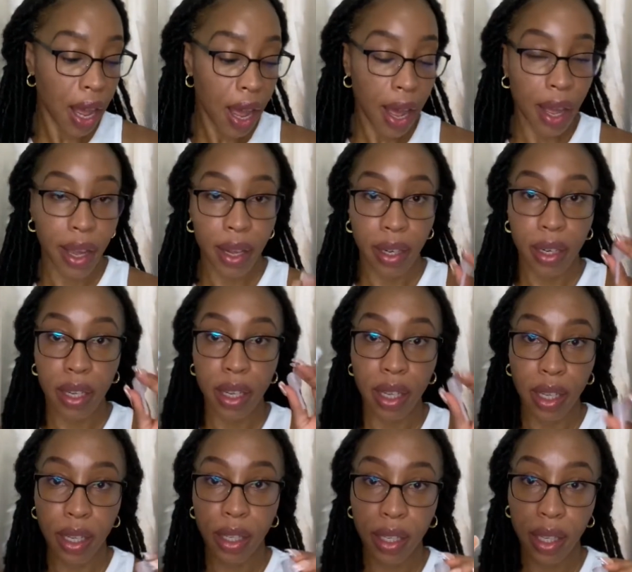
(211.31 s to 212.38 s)
and
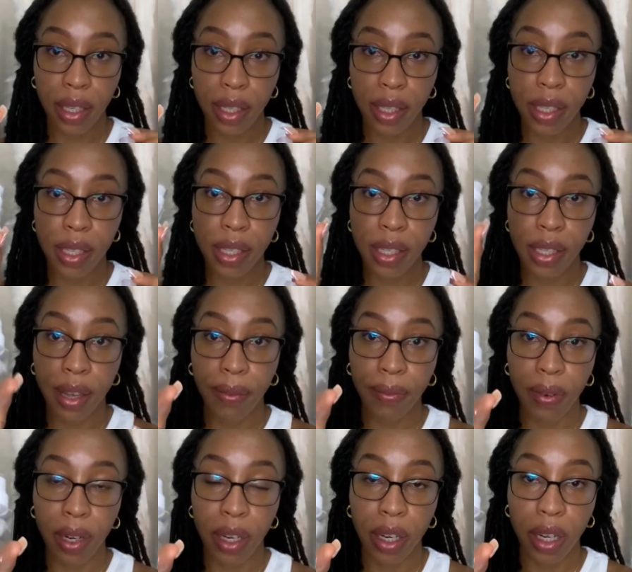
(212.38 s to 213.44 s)
yes this is
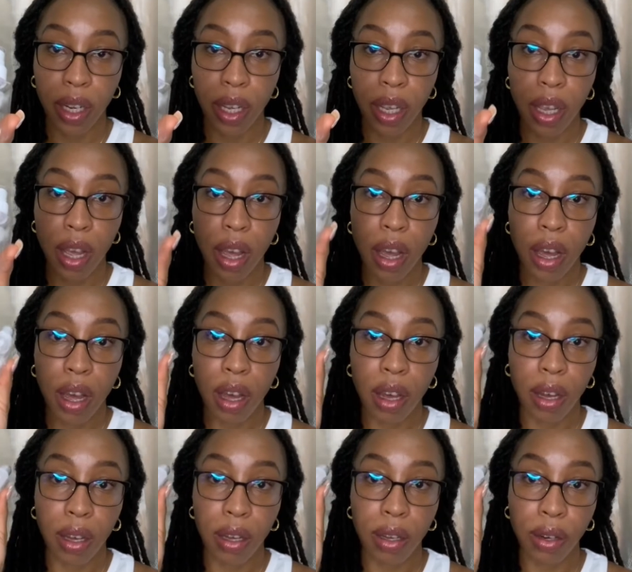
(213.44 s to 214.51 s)
definitely
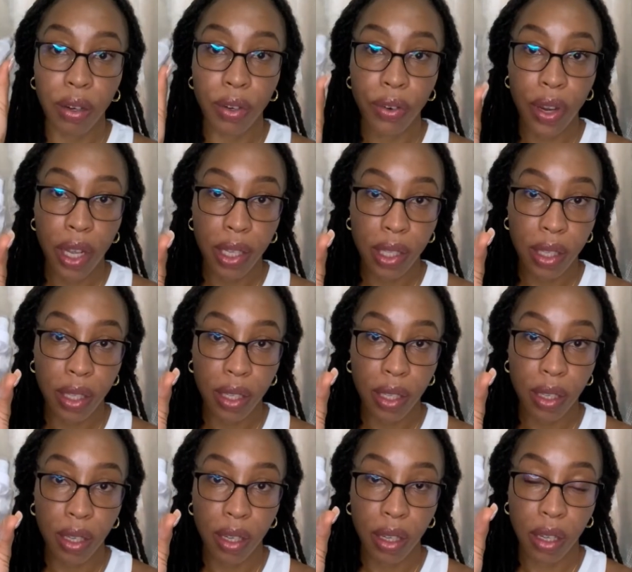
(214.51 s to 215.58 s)
a great
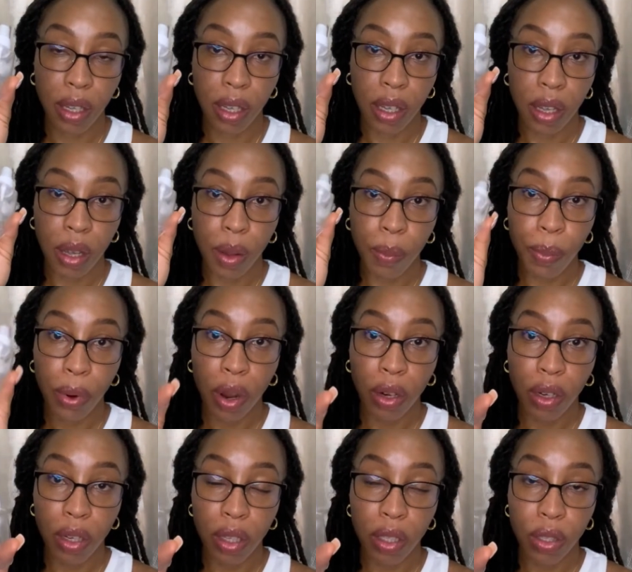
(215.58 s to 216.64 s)

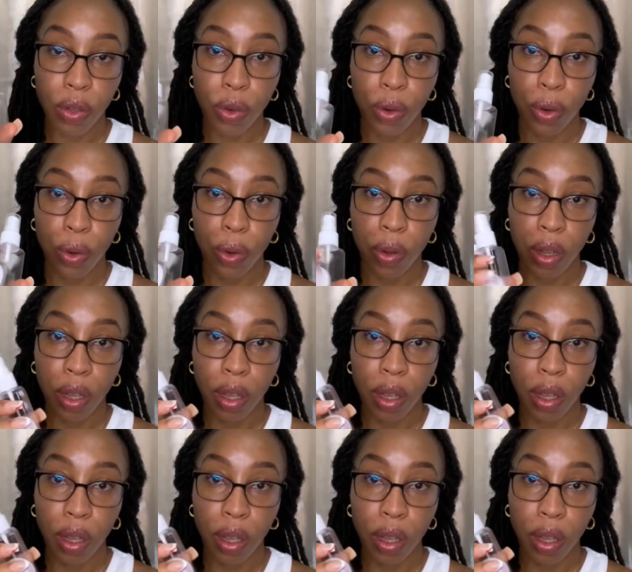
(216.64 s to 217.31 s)
product or